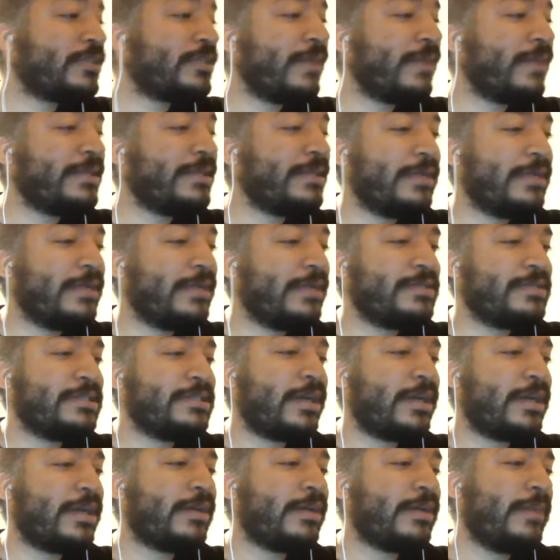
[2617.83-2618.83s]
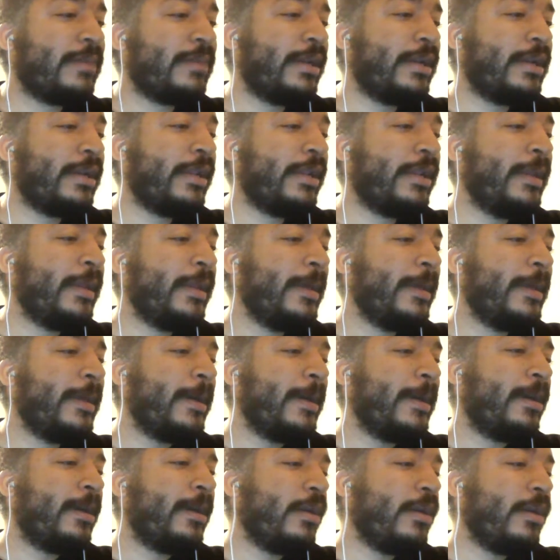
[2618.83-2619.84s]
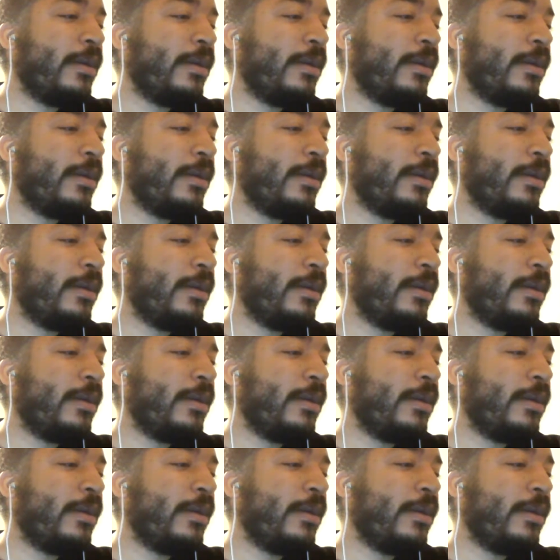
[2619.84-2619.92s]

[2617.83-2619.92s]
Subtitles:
watch SmackDown to talk about it.